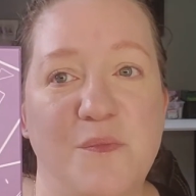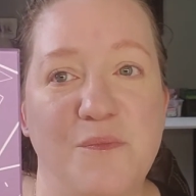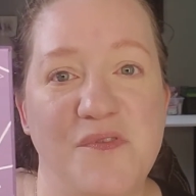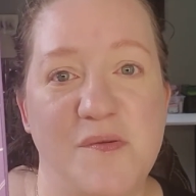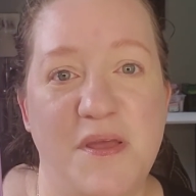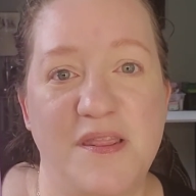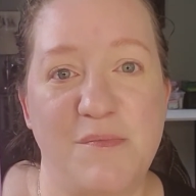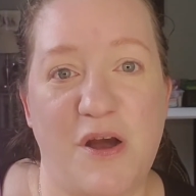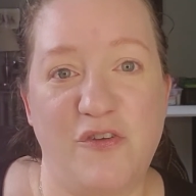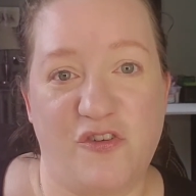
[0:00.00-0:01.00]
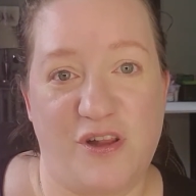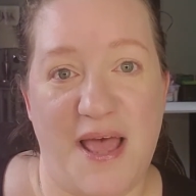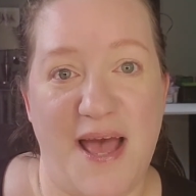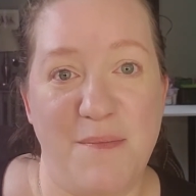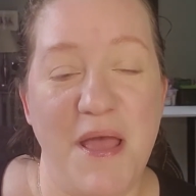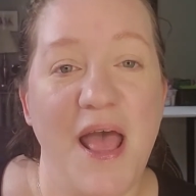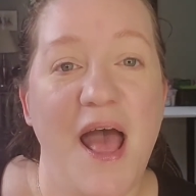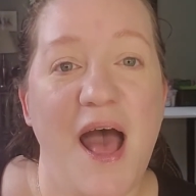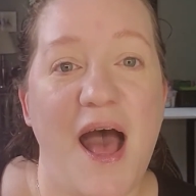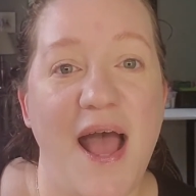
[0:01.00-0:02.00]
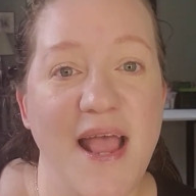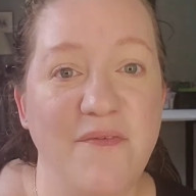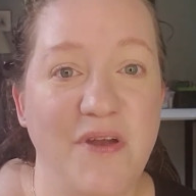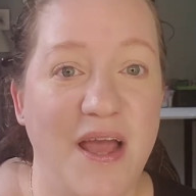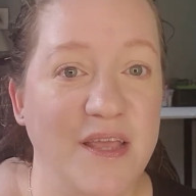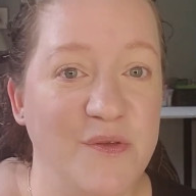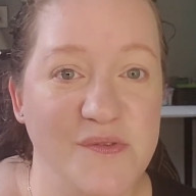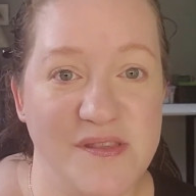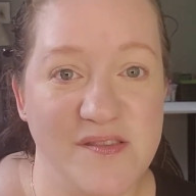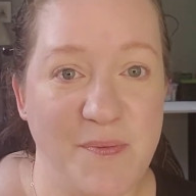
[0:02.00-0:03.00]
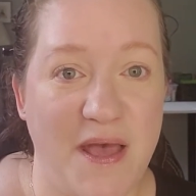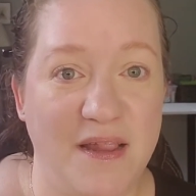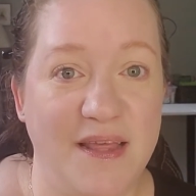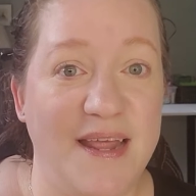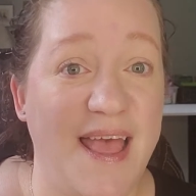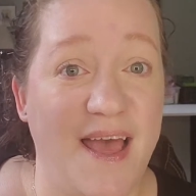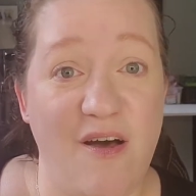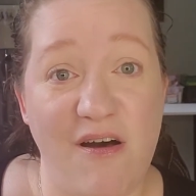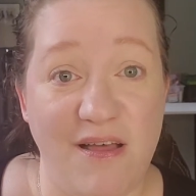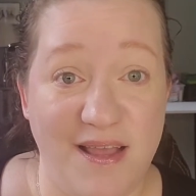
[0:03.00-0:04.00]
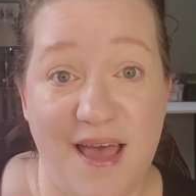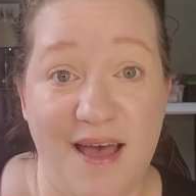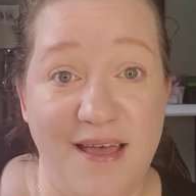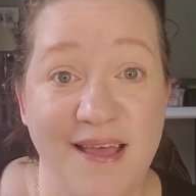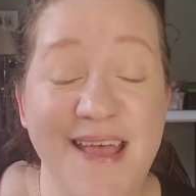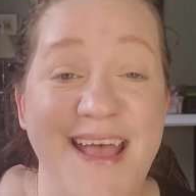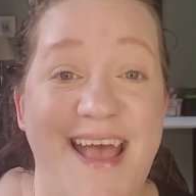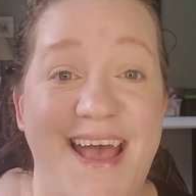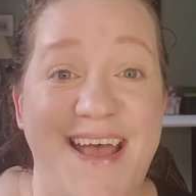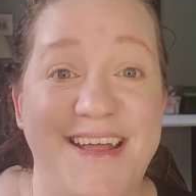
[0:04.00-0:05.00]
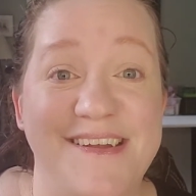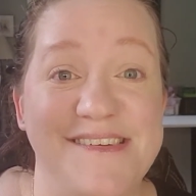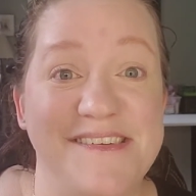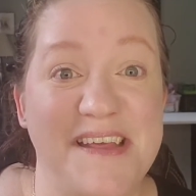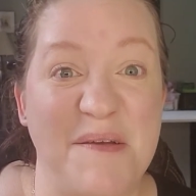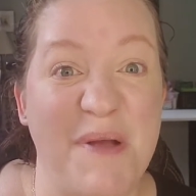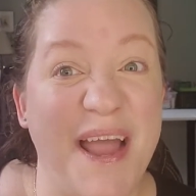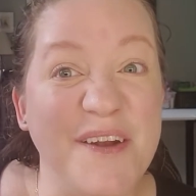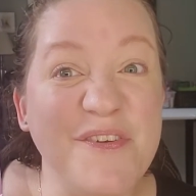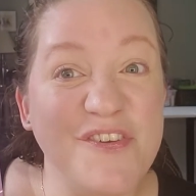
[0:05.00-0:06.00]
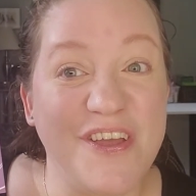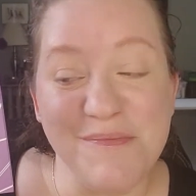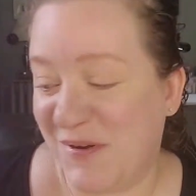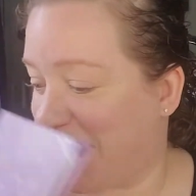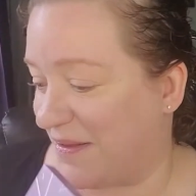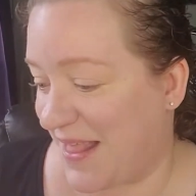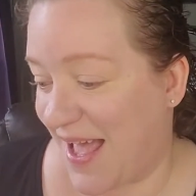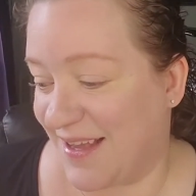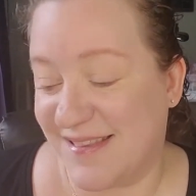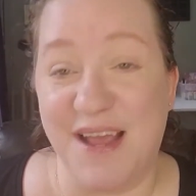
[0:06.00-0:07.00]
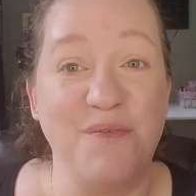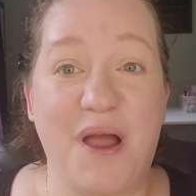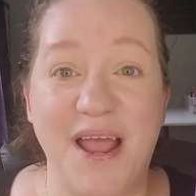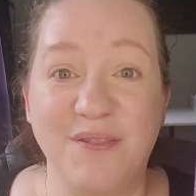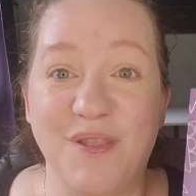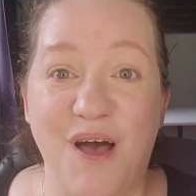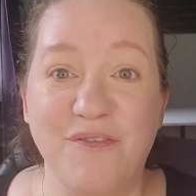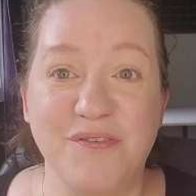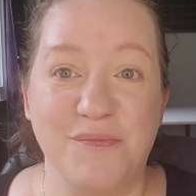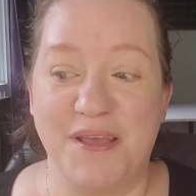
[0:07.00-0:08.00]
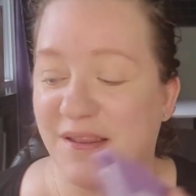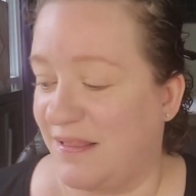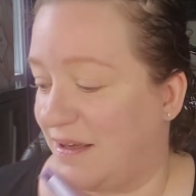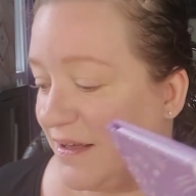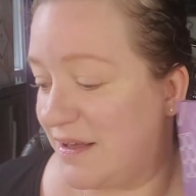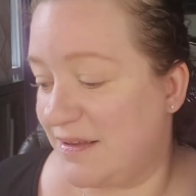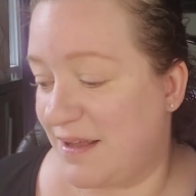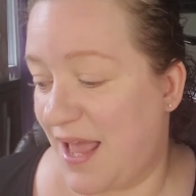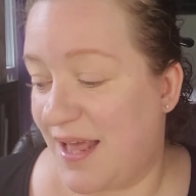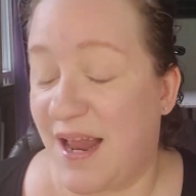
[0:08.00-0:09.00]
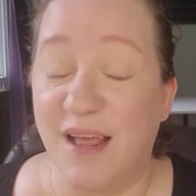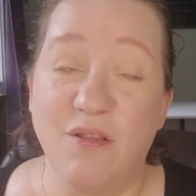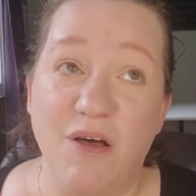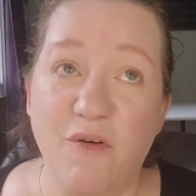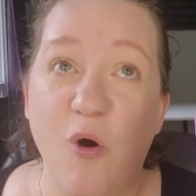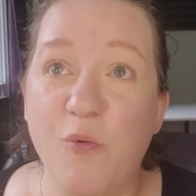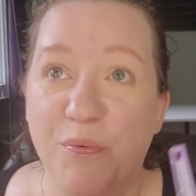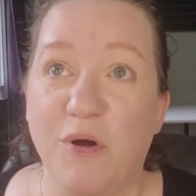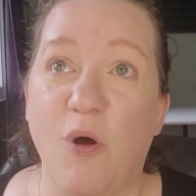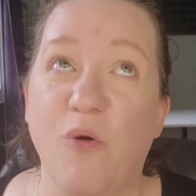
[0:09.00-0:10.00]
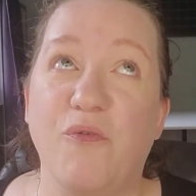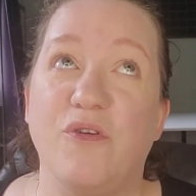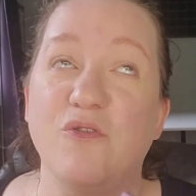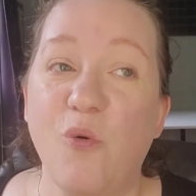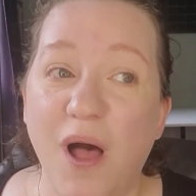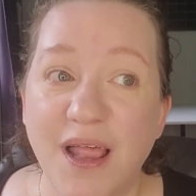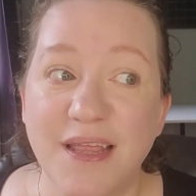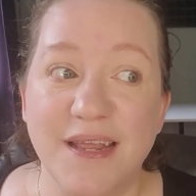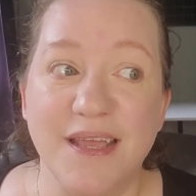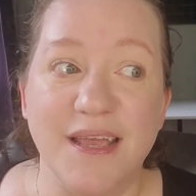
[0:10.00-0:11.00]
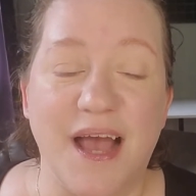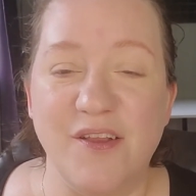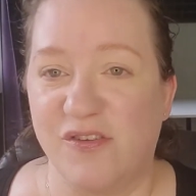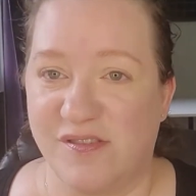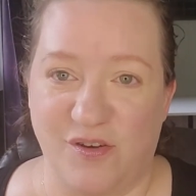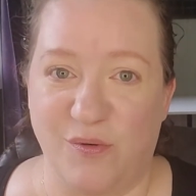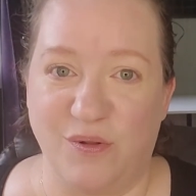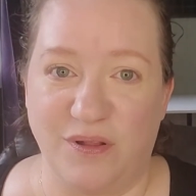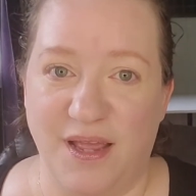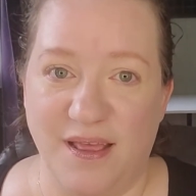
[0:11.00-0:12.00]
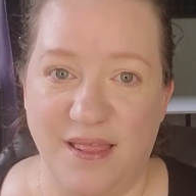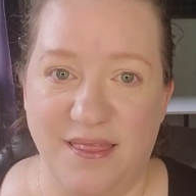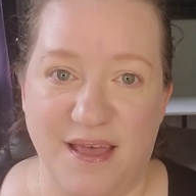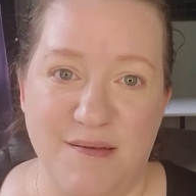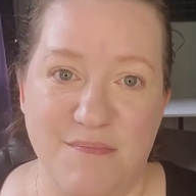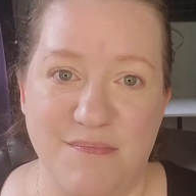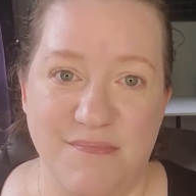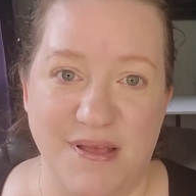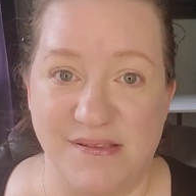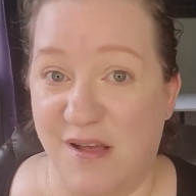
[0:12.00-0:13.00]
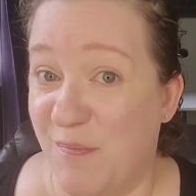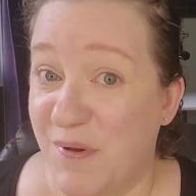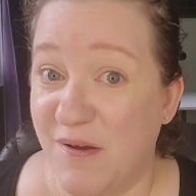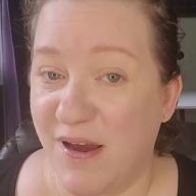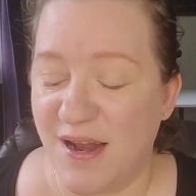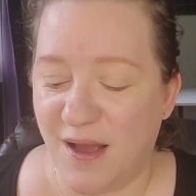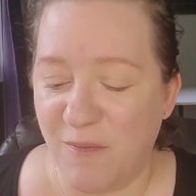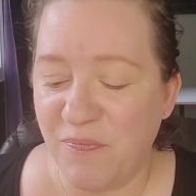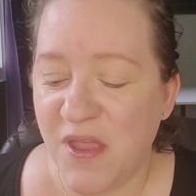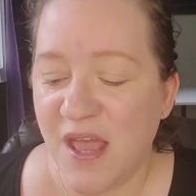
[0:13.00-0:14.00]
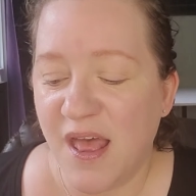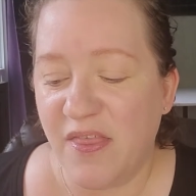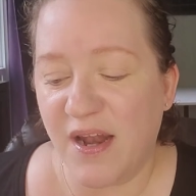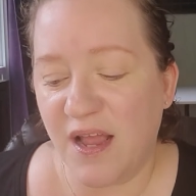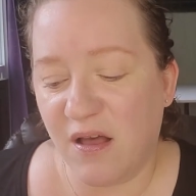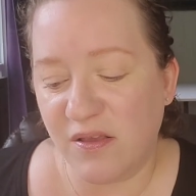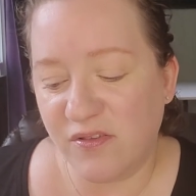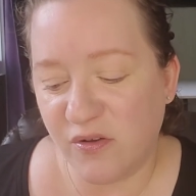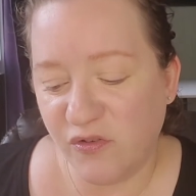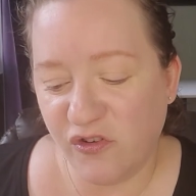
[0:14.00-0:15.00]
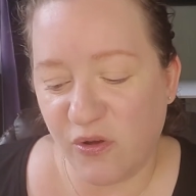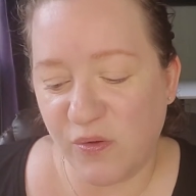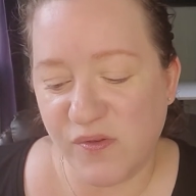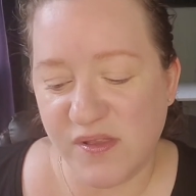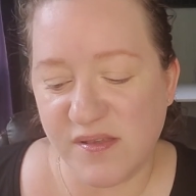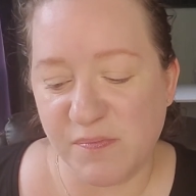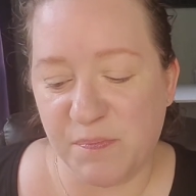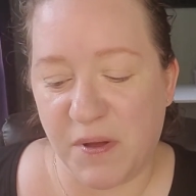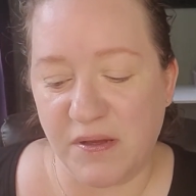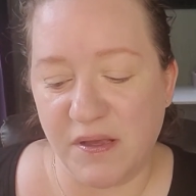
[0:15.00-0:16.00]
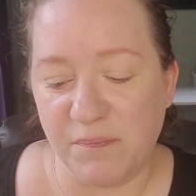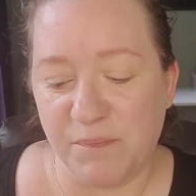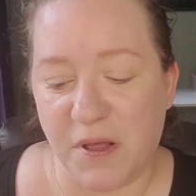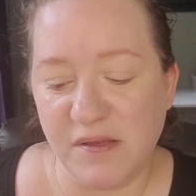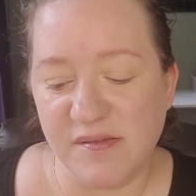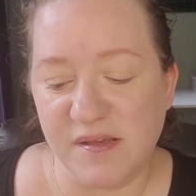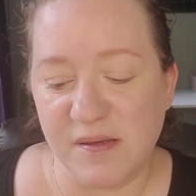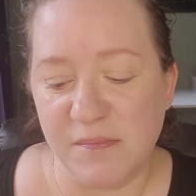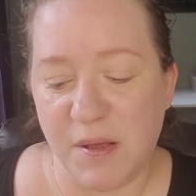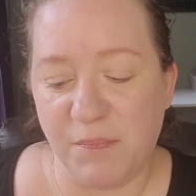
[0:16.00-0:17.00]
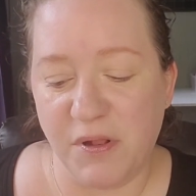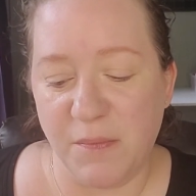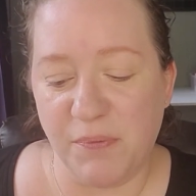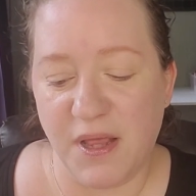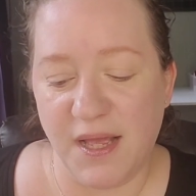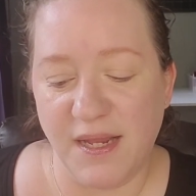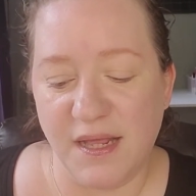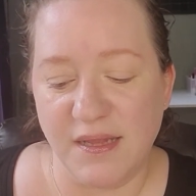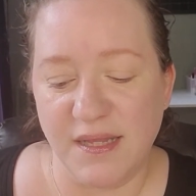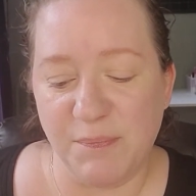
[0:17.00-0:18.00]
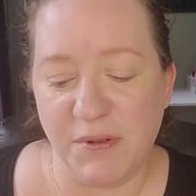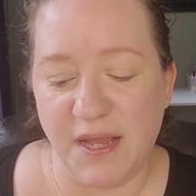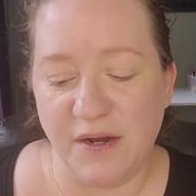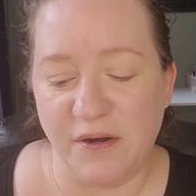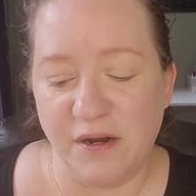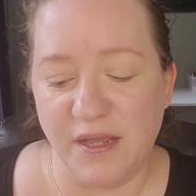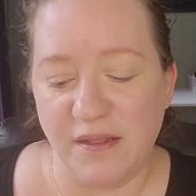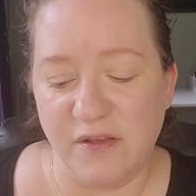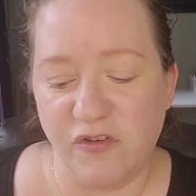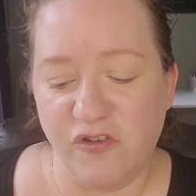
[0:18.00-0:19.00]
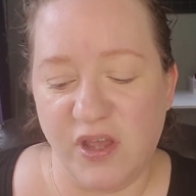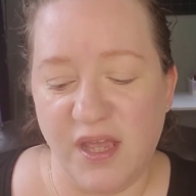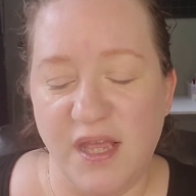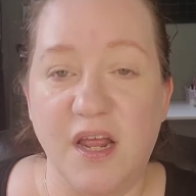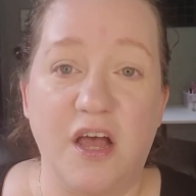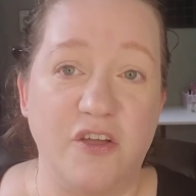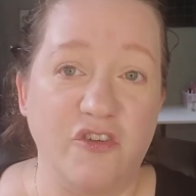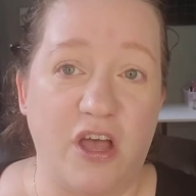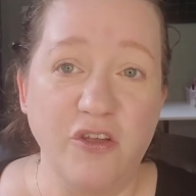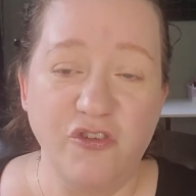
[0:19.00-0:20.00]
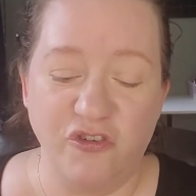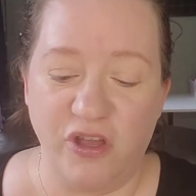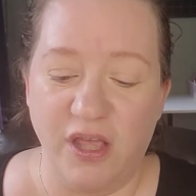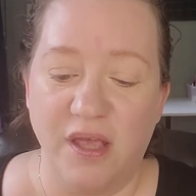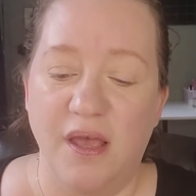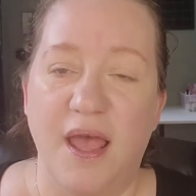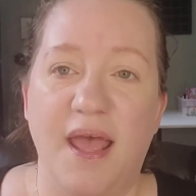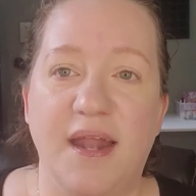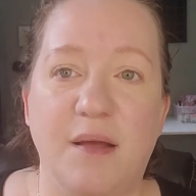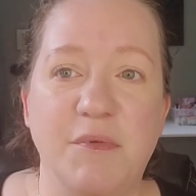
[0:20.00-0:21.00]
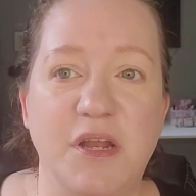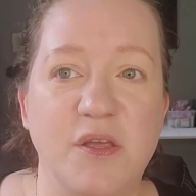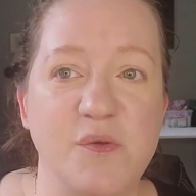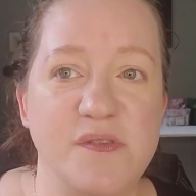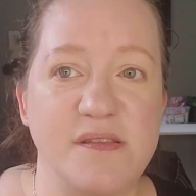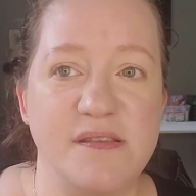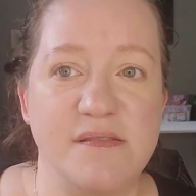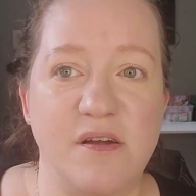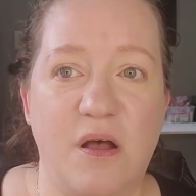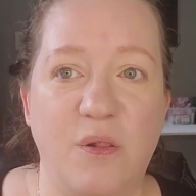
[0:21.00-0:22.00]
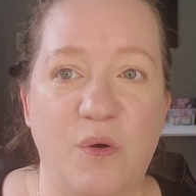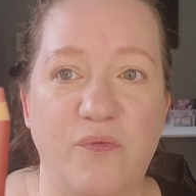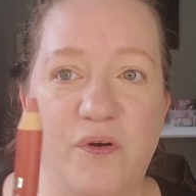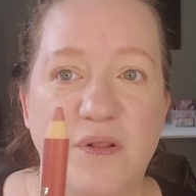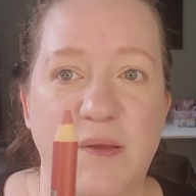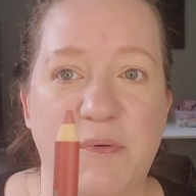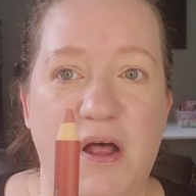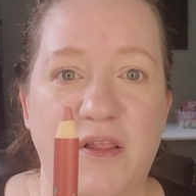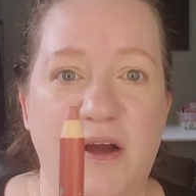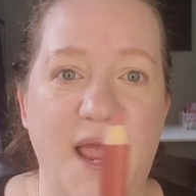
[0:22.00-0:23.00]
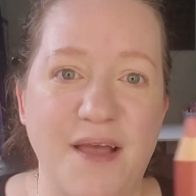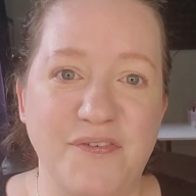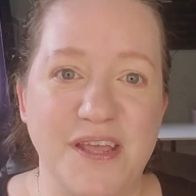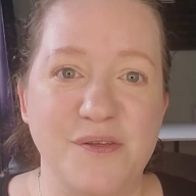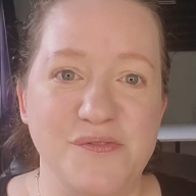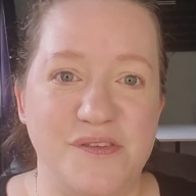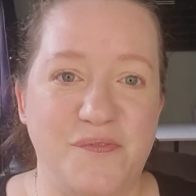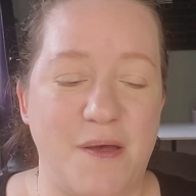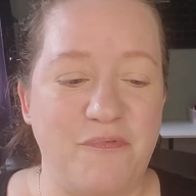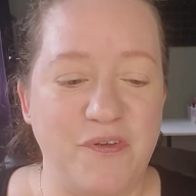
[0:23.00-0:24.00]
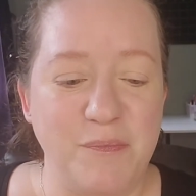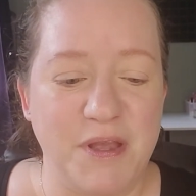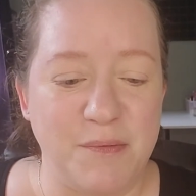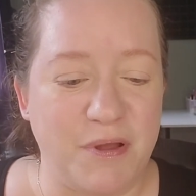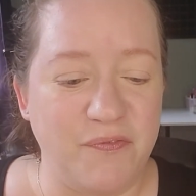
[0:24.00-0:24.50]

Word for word: Samantha March collab. I have not used this palette at all yet, and I'm kind of ashamed about that because I, I love Samantha and I love Ofra's quality. I just don't like them as a company right now. Then I also chose this Buxom Plump Line Lip Liner in the shade Hush Hush. And I'm gonna use this as an all over lip color. I have to get used to, I'm filming on my